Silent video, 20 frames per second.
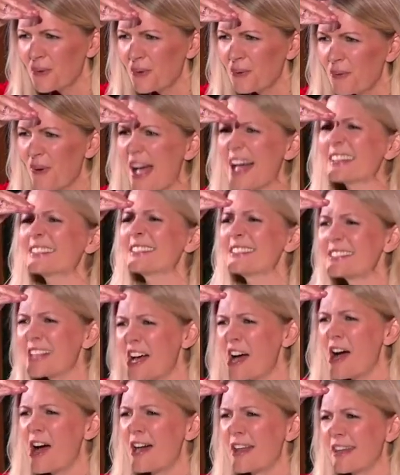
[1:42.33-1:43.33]
Well
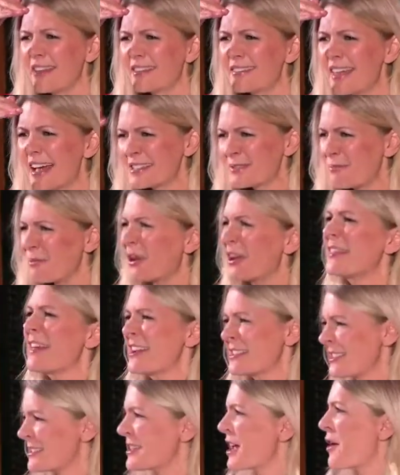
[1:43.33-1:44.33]
done. That's brilliant.
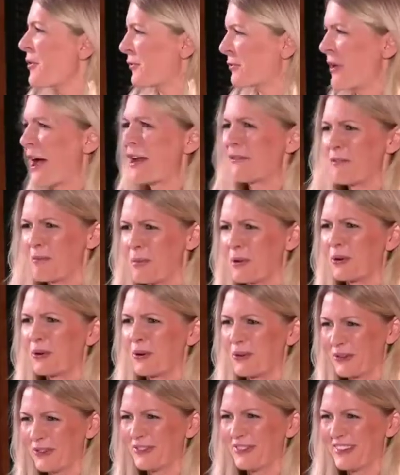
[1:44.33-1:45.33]
That deserves a round of
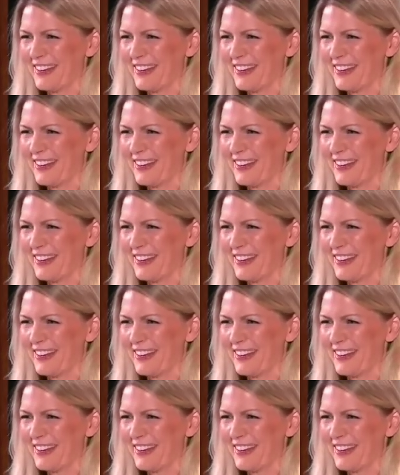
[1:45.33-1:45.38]
applause.